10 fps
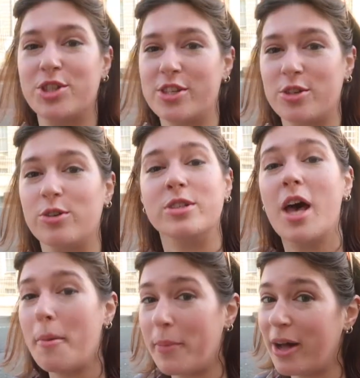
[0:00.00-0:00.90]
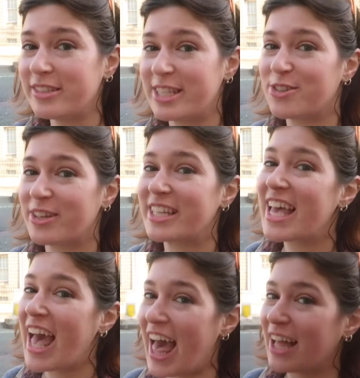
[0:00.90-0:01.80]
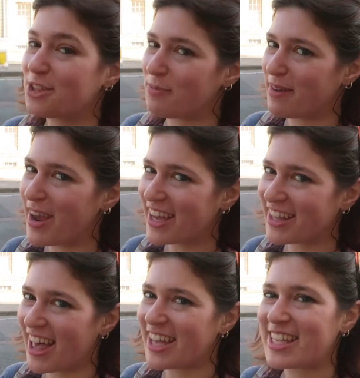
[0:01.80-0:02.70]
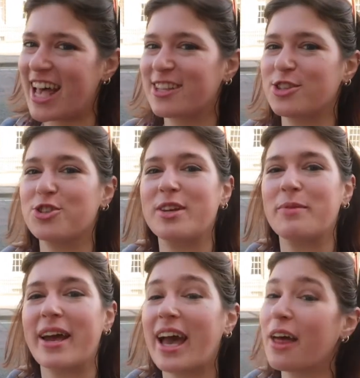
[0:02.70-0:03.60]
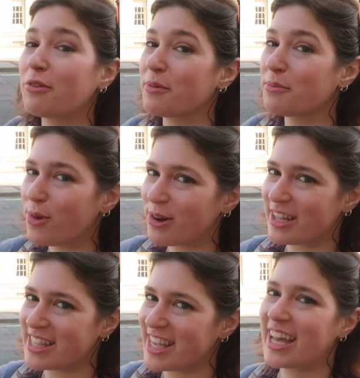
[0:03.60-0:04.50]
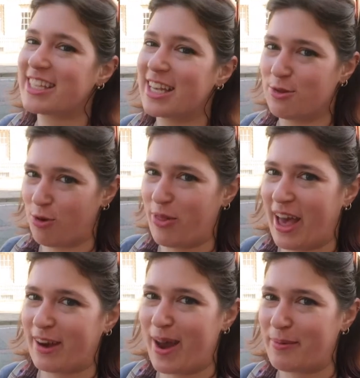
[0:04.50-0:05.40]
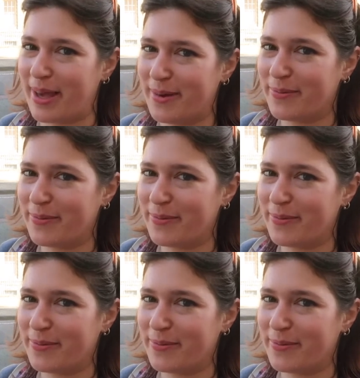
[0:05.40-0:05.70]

just called Pulteney Street, and you may recognise as the street where Catherine Morland stayed in Northanger Abbey.